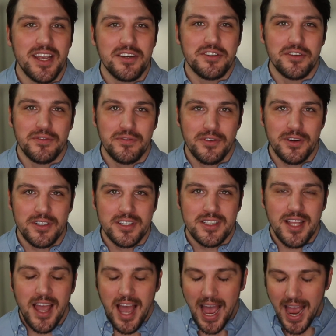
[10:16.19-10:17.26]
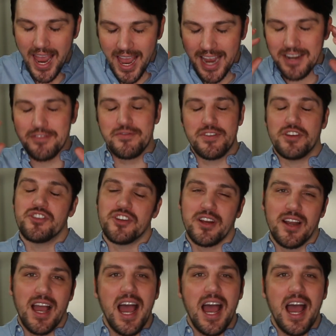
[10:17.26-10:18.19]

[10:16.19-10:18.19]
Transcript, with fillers: Interfirst, I had a vision.